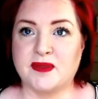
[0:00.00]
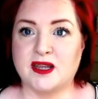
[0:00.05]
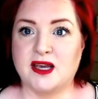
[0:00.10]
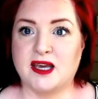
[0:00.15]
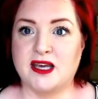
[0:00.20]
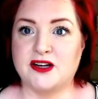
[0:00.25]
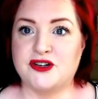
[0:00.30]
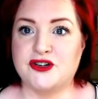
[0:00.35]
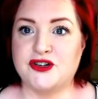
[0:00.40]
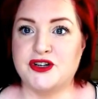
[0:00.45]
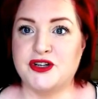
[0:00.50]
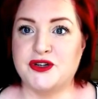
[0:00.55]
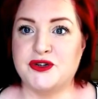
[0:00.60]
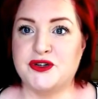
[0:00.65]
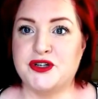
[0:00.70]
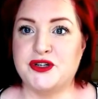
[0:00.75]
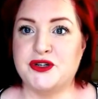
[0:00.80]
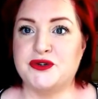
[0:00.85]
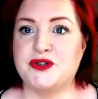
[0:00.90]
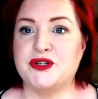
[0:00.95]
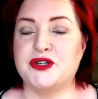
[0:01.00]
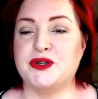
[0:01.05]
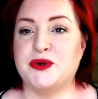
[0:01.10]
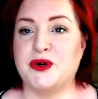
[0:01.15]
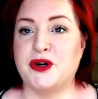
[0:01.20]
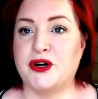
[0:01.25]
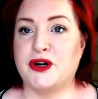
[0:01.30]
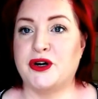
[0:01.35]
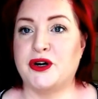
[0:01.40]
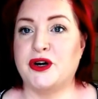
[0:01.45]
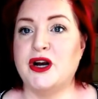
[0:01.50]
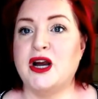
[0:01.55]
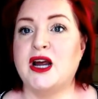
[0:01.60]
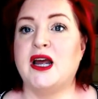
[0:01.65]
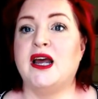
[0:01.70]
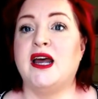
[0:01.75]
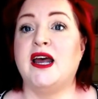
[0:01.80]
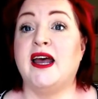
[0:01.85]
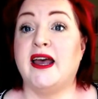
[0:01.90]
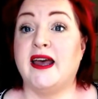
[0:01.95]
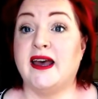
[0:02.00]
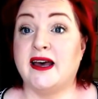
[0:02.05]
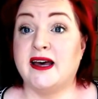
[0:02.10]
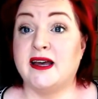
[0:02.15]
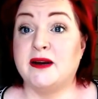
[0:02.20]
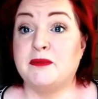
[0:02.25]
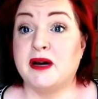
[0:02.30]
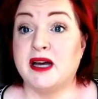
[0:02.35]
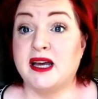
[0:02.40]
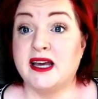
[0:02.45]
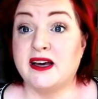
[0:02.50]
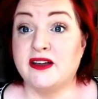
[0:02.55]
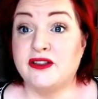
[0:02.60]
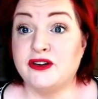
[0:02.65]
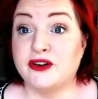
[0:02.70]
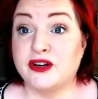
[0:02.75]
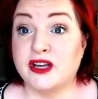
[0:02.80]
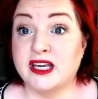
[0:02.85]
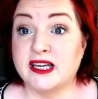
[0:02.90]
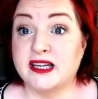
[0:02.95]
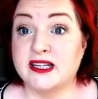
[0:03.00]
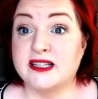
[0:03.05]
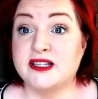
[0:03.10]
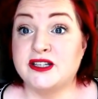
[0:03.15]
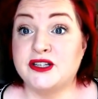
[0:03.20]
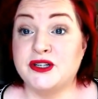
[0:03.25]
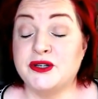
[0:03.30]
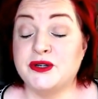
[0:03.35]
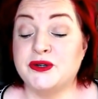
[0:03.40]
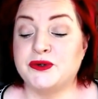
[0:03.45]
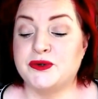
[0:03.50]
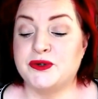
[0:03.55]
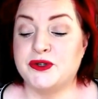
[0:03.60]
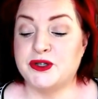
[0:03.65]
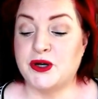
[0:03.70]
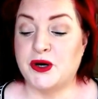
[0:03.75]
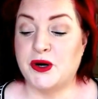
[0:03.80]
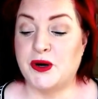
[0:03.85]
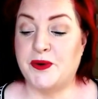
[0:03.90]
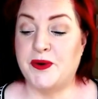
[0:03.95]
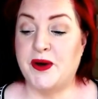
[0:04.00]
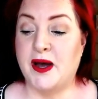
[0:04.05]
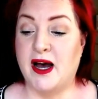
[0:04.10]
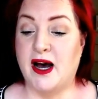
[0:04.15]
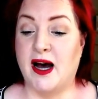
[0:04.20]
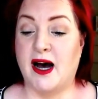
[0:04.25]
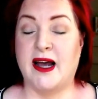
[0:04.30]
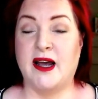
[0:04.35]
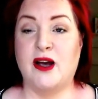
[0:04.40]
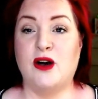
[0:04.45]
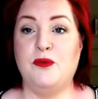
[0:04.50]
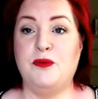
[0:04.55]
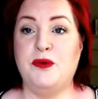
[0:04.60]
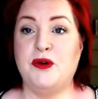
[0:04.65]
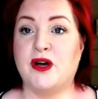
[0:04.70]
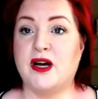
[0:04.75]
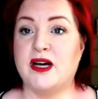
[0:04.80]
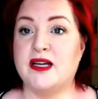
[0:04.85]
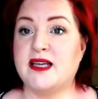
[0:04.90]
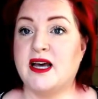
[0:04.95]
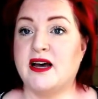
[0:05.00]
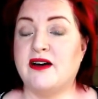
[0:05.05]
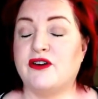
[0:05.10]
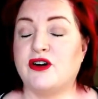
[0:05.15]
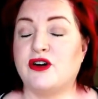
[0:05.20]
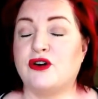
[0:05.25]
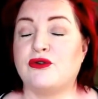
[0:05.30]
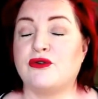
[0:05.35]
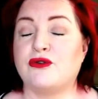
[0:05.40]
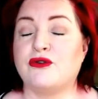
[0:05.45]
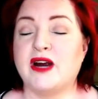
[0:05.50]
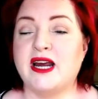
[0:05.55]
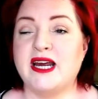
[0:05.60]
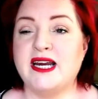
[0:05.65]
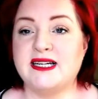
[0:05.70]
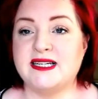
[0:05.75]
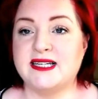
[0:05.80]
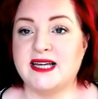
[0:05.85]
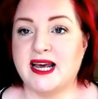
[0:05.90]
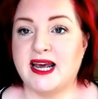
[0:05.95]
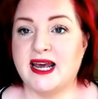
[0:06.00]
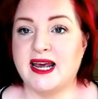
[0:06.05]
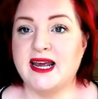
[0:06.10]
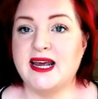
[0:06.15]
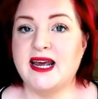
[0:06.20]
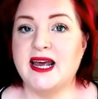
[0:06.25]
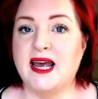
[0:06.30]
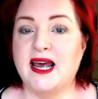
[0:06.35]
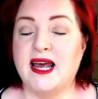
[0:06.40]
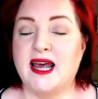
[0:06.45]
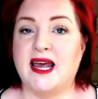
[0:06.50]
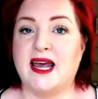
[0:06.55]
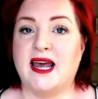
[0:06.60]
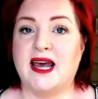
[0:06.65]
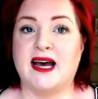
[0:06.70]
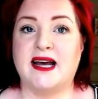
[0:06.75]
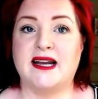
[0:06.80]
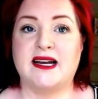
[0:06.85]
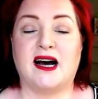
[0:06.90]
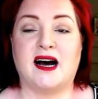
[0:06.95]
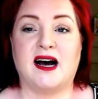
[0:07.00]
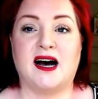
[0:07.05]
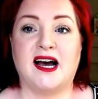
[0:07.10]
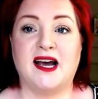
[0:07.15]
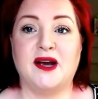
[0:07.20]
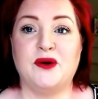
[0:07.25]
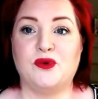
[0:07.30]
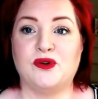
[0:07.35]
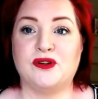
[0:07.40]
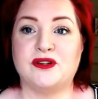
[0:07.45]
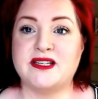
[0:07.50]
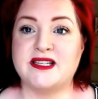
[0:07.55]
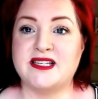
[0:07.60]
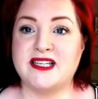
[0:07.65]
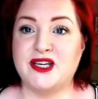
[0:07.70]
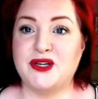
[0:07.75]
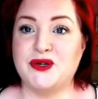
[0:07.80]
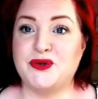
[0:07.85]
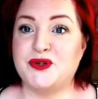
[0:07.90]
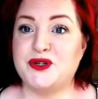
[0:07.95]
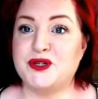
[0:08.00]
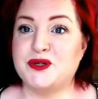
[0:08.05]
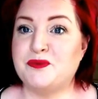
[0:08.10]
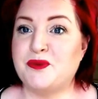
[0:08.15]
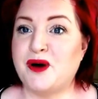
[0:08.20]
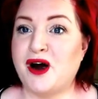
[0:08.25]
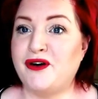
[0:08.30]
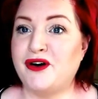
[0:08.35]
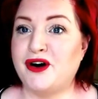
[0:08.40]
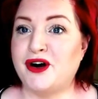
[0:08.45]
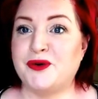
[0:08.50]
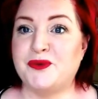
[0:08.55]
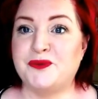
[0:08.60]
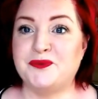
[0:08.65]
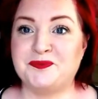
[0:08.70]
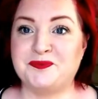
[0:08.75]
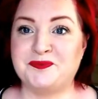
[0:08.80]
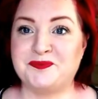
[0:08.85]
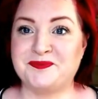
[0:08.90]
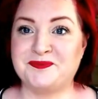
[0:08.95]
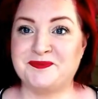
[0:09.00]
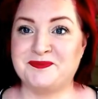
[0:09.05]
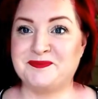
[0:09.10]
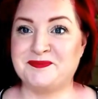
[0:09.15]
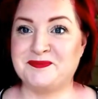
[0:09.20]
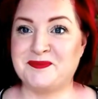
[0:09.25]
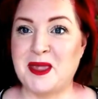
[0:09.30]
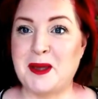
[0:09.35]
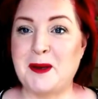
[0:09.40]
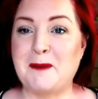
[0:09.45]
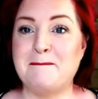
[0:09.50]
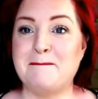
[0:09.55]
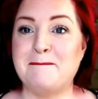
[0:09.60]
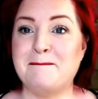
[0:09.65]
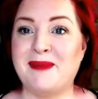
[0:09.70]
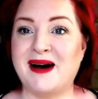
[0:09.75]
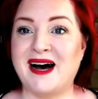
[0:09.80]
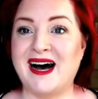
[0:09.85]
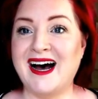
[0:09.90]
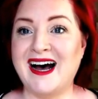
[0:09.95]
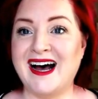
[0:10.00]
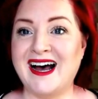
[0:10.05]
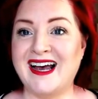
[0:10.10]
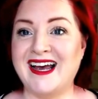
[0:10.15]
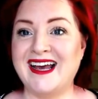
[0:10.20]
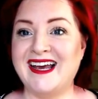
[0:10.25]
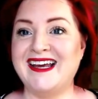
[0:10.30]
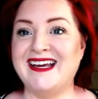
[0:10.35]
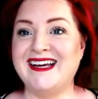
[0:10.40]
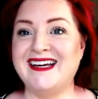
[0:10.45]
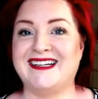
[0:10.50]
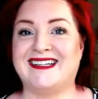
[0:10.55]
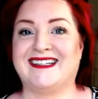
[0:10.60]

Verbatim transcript: introduce you to her and my other kids too. So I hope you guys have a great day and I will see you tomorrow. Bye. Bye.